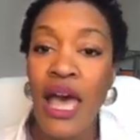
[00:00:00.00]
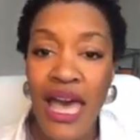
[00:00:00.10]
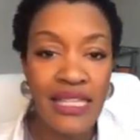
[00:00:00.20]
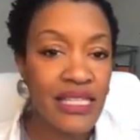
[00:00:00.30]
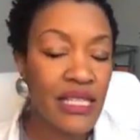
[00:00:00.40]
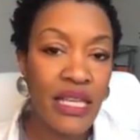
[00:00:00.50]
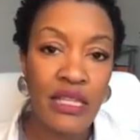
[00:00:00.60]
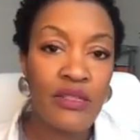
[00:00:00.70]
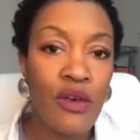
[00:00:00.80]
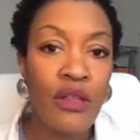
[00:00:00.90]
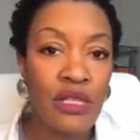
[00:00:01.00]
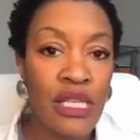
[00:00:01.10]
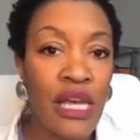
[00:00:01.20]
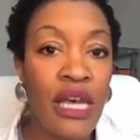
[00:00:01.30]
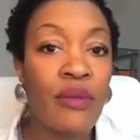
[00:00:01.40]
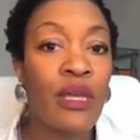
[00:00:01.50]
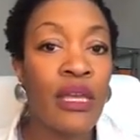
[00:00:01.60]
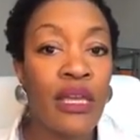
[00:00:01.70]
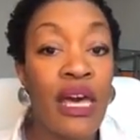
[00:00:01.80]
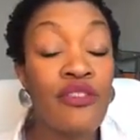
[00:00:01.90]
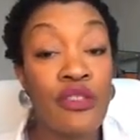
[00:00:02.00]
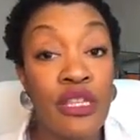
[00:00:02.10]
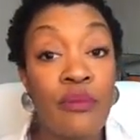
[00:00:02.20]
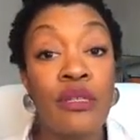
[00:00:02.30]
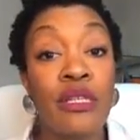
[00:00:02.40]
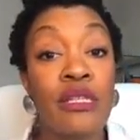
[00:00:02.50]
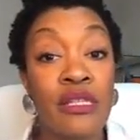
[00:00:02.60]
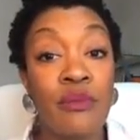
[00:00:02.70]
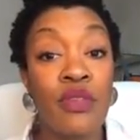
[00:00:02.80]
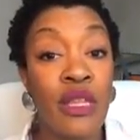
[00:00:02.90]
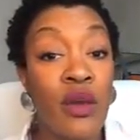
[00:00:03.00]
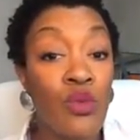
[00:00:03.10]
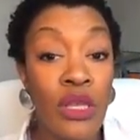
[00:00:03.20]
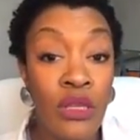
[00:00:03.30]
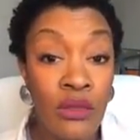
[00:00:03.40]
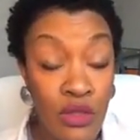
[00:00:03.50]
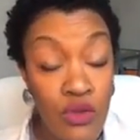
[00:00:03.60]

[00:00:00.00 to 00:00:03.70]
I see ladies all the time and contraception is something that we